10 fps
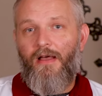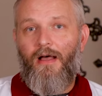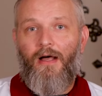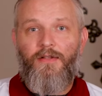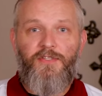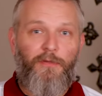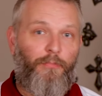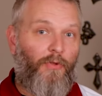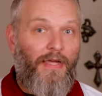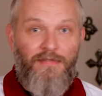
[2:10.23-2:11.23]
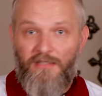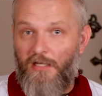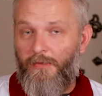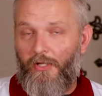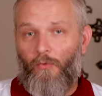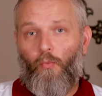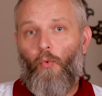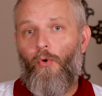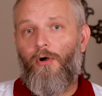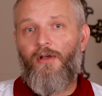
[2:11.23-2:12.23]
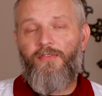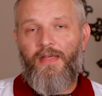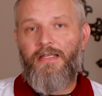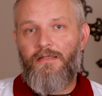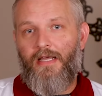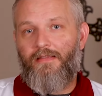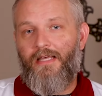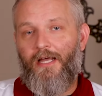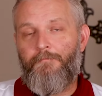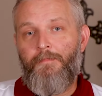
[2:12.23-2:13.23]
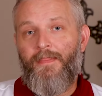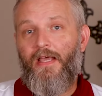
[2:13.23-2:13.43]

to bless them in war, things like that.